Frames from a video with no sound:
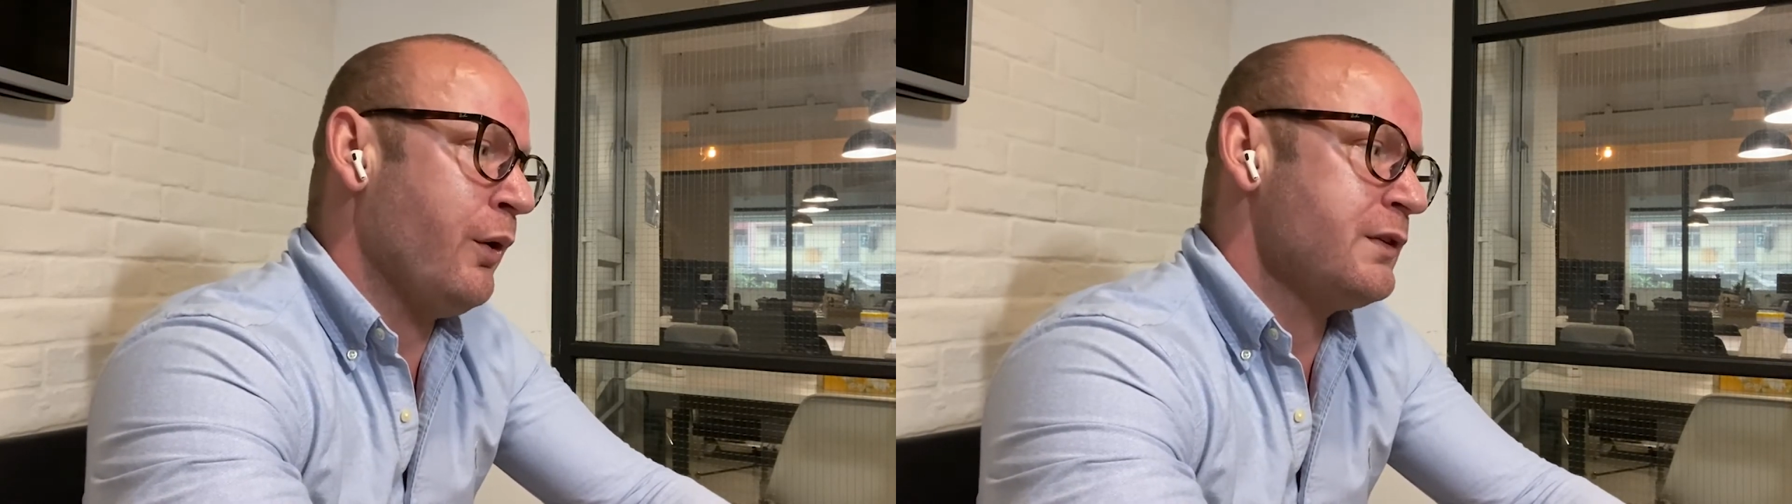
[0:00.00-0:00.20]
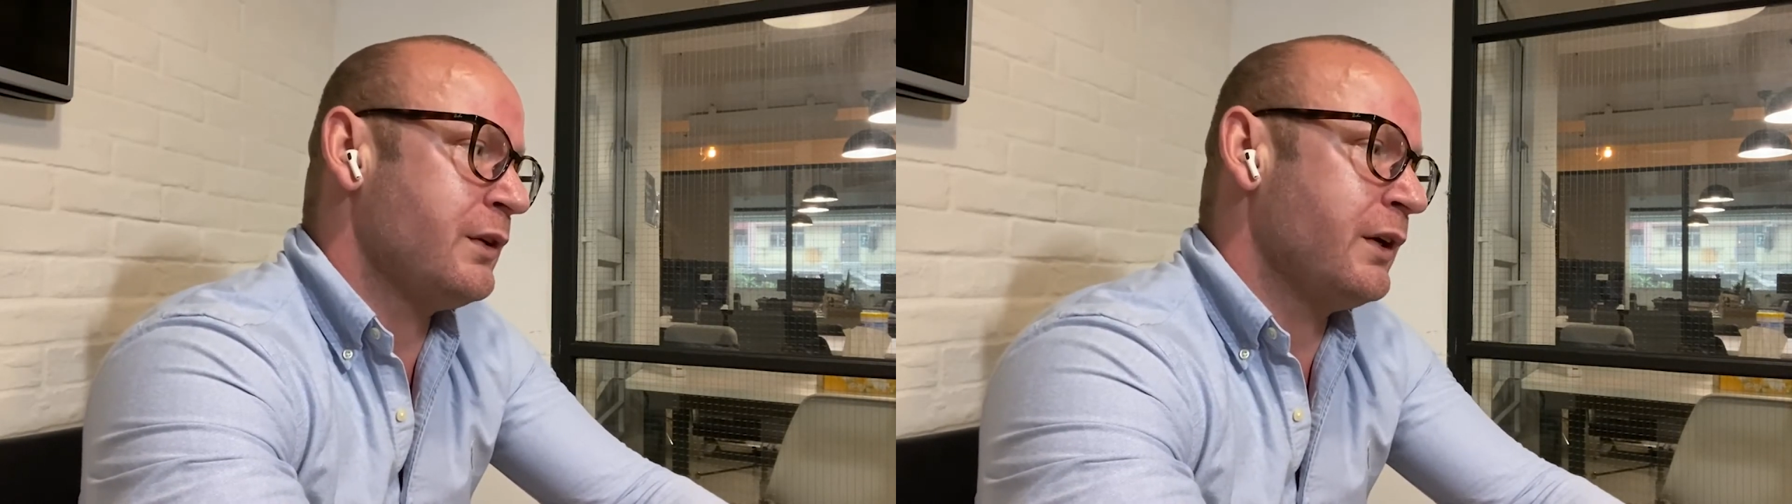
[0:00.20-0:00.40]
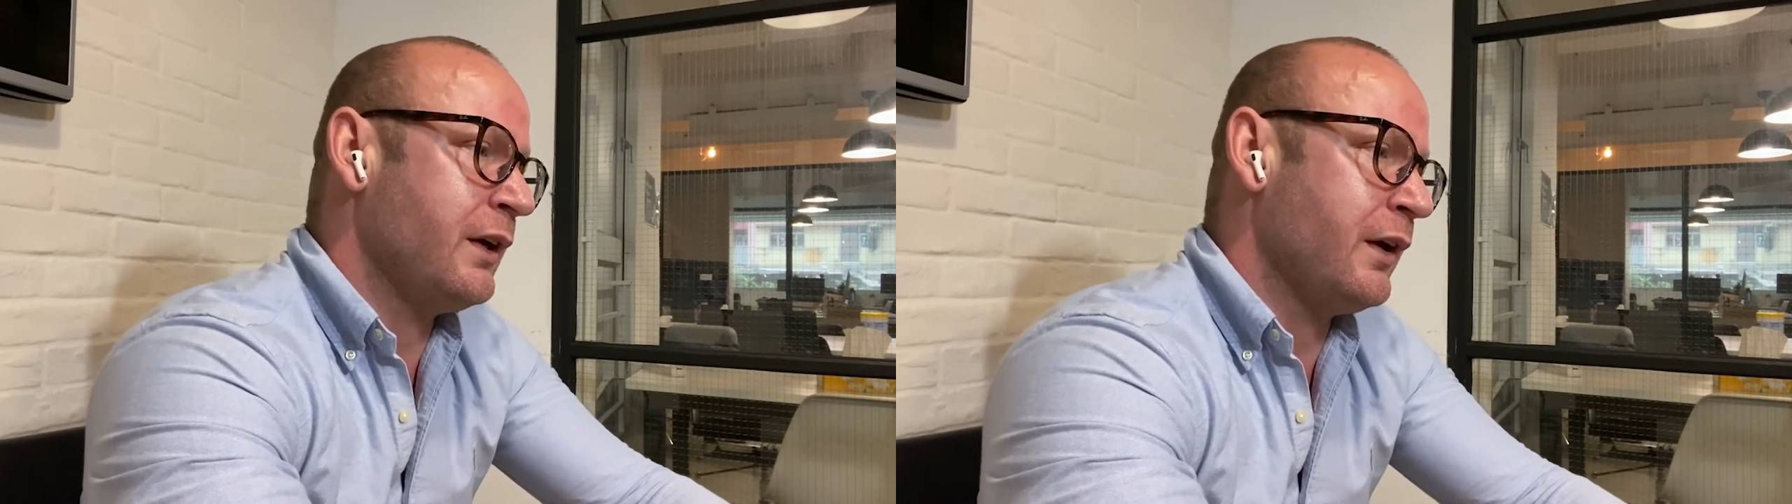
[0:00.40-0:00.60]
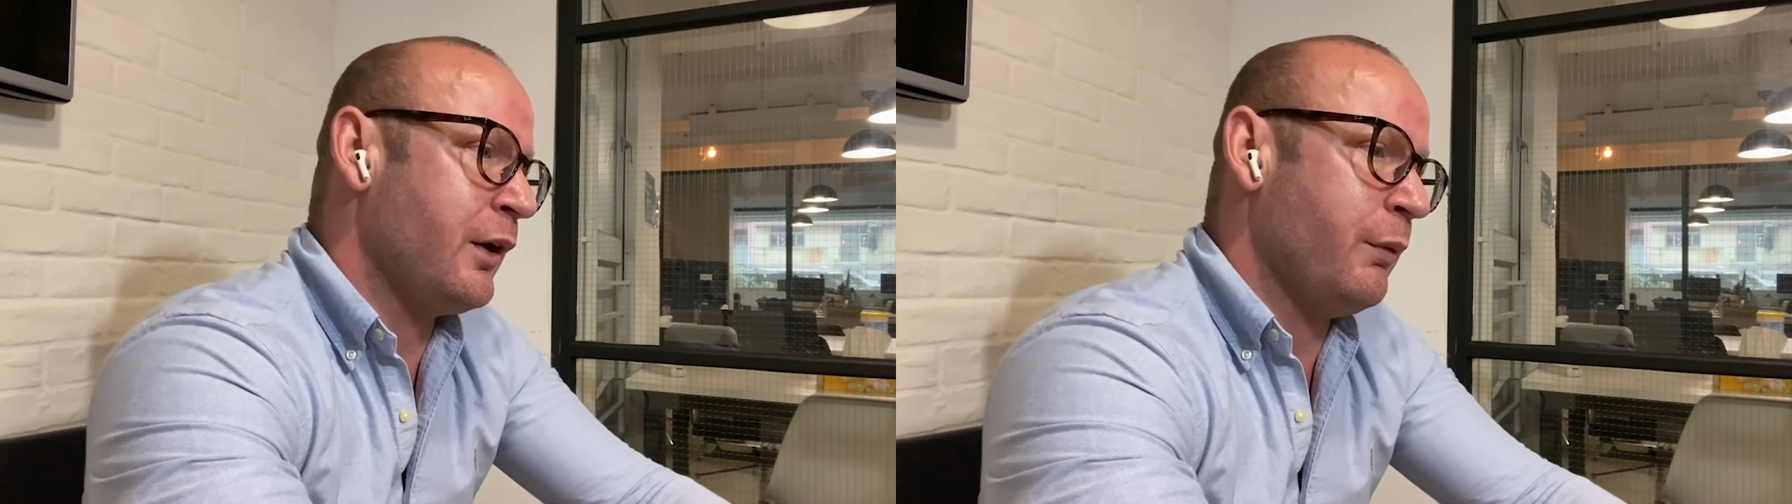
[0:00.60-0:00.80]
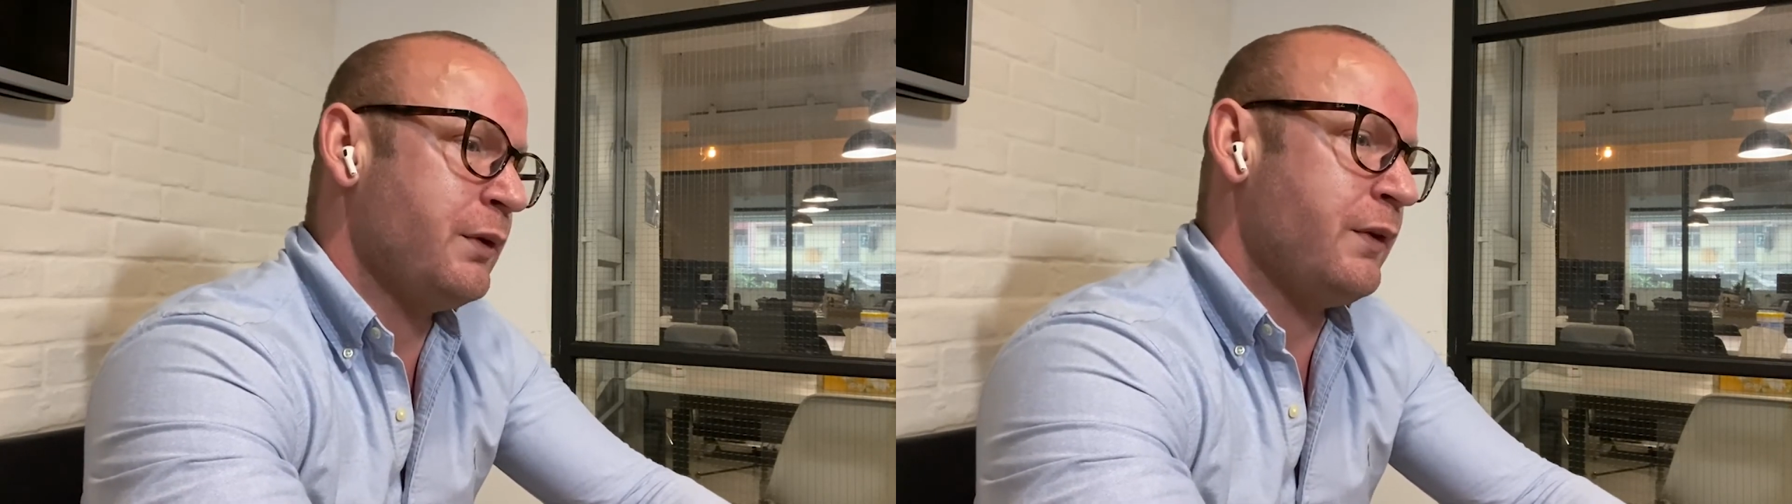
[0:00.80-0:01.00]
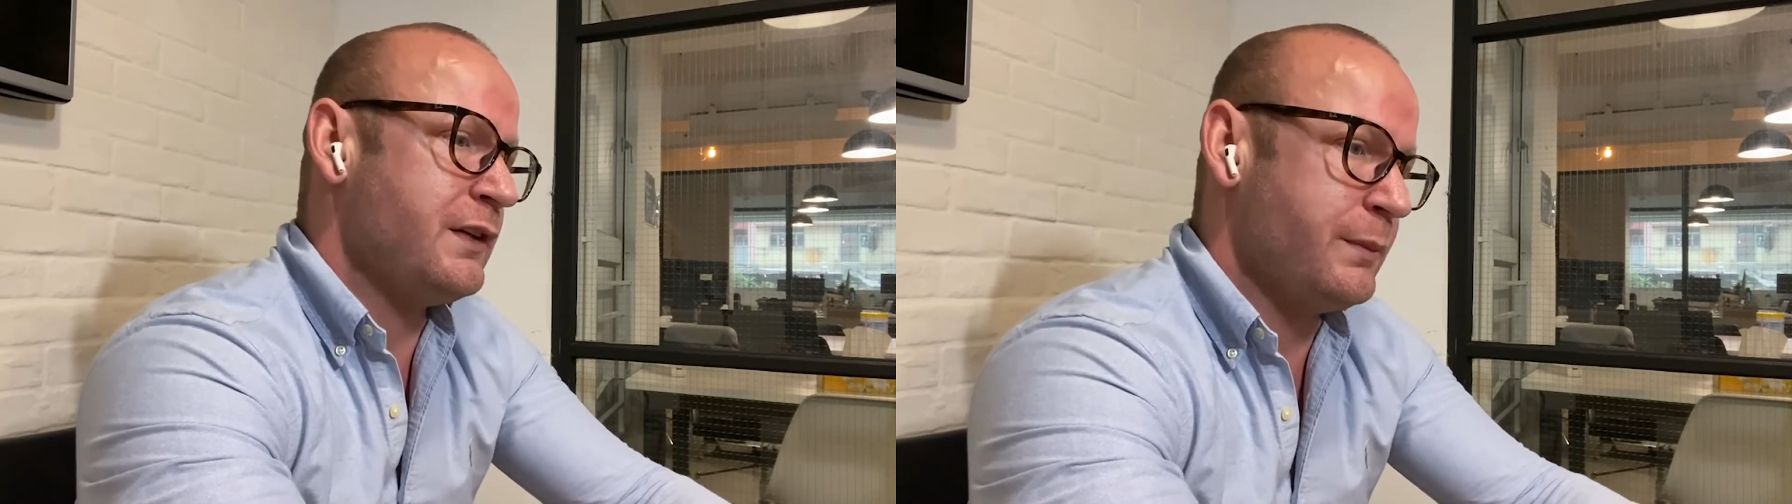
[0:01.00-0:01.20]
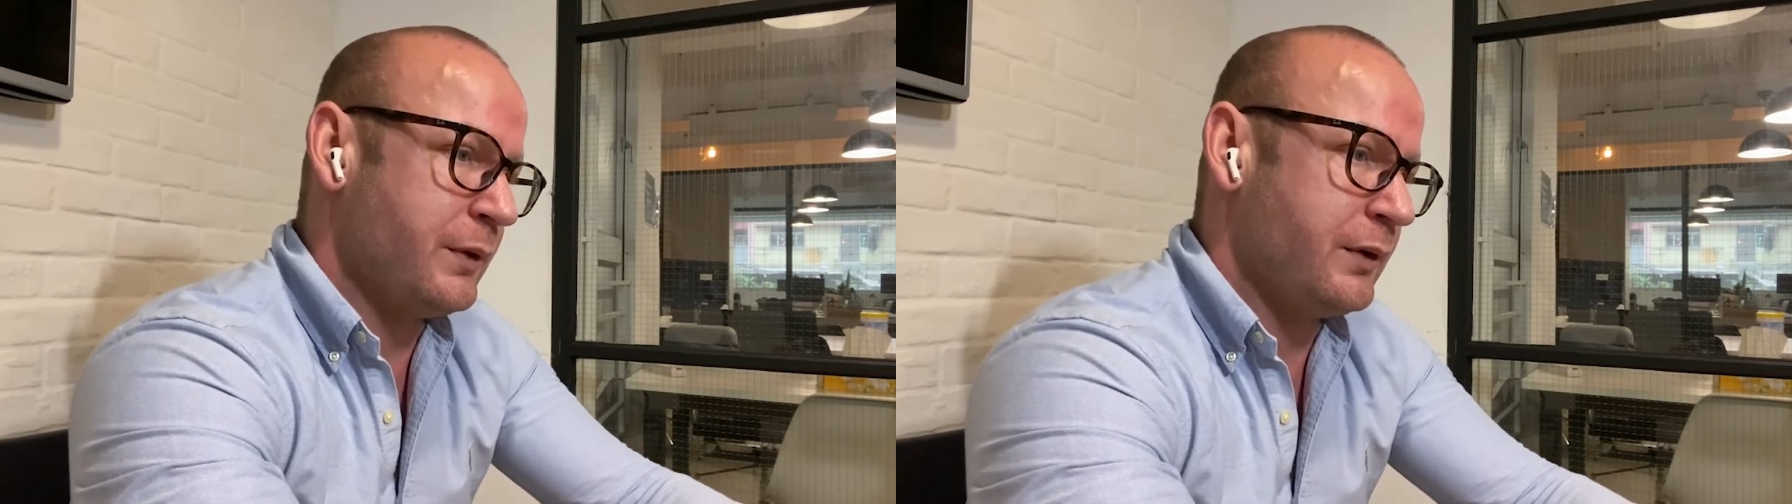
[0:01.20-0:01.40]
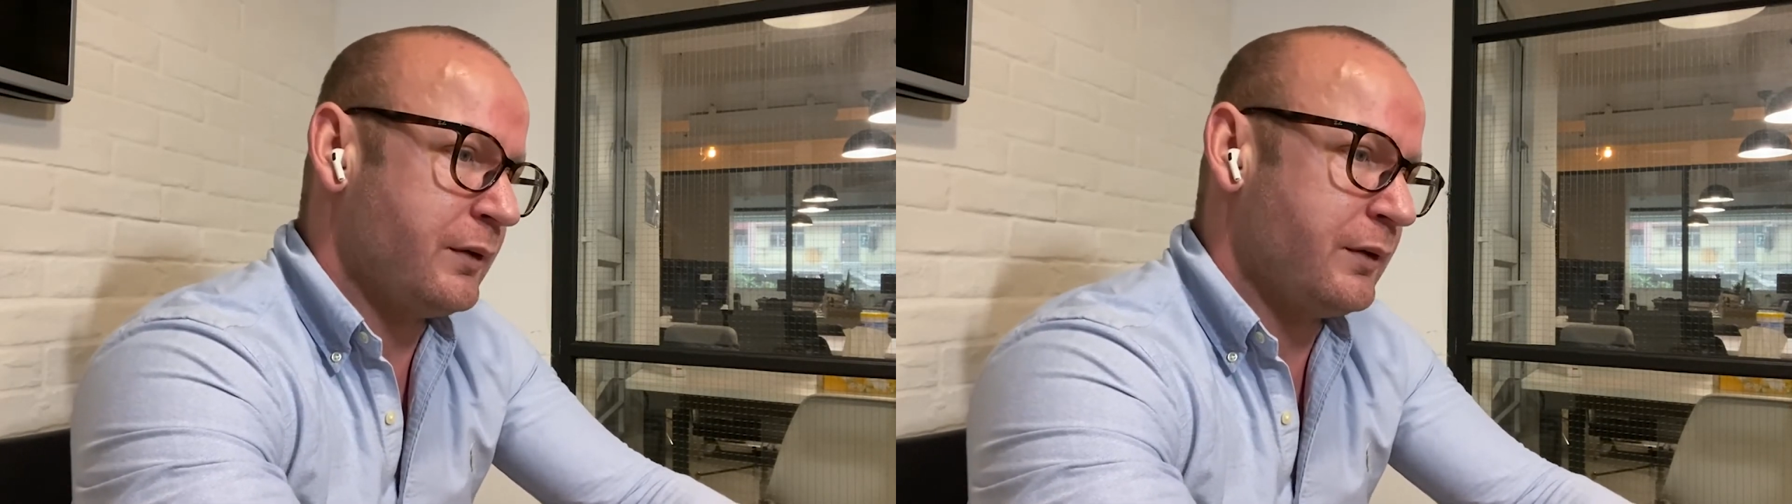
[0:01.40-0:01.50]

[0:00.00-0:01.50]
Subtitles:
so you're going to go with Facebook.